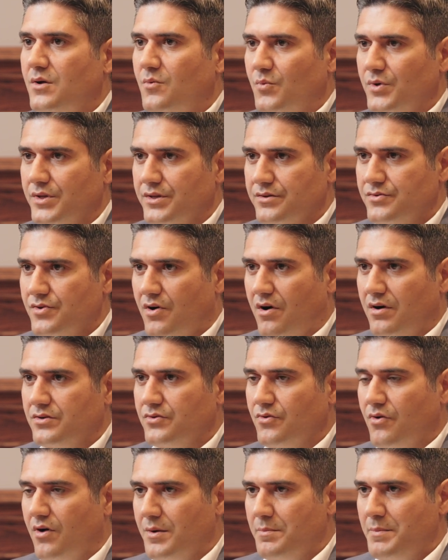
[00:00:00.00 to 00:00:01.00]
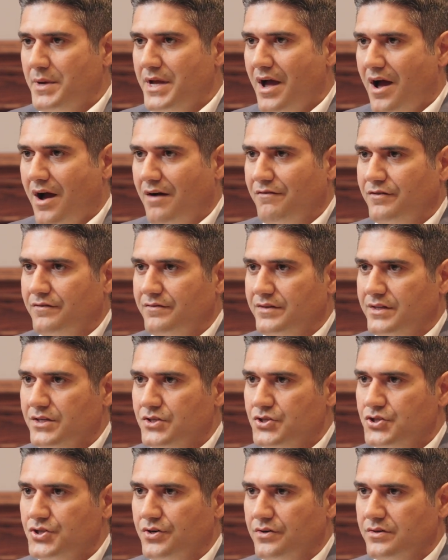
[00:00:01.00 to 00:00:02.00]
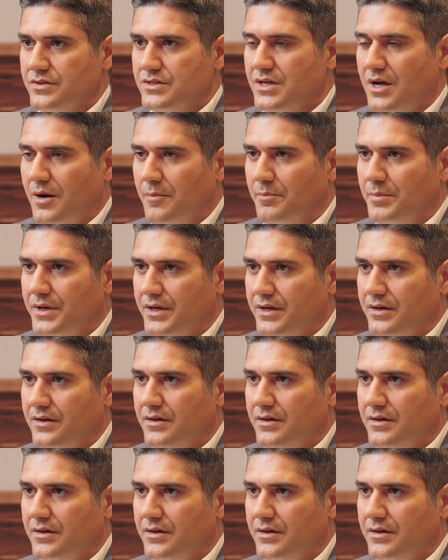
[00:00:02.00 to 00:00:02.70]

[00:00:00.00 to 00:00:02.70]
with a doctor on behalf of the insurance company.